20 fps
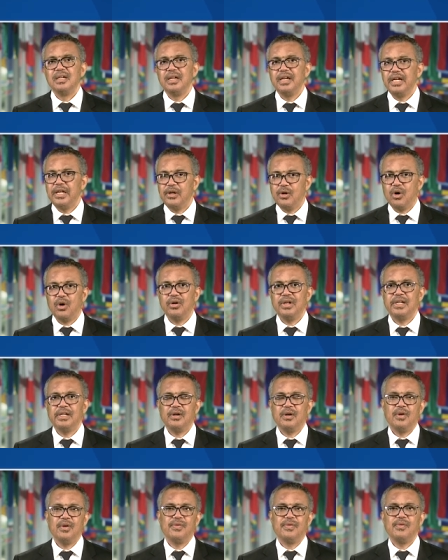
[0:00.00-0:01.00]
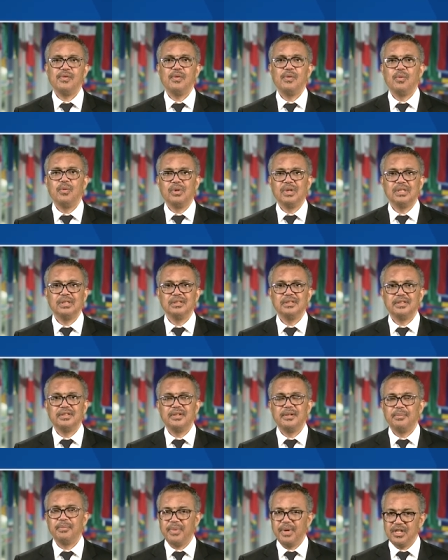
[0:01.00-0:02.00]
in honor of
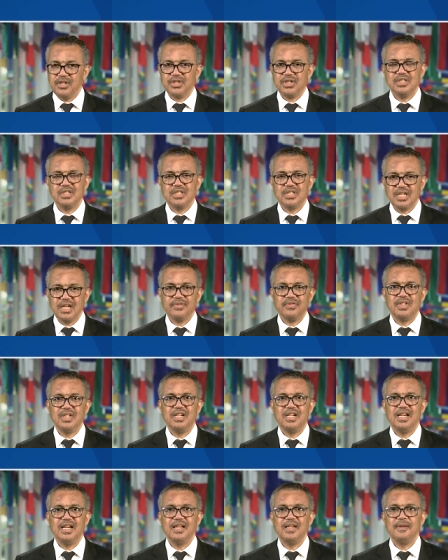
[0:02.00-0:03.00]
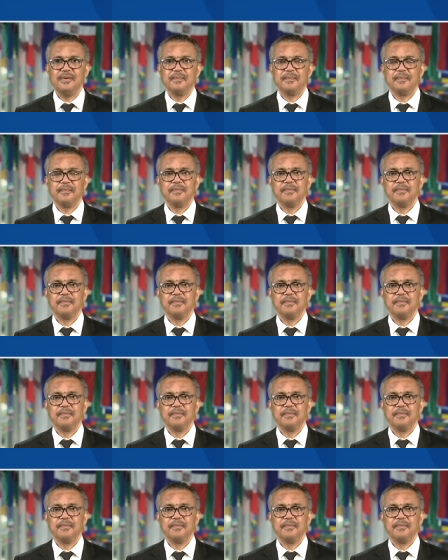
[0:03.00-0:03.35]
World Patient Safety Day.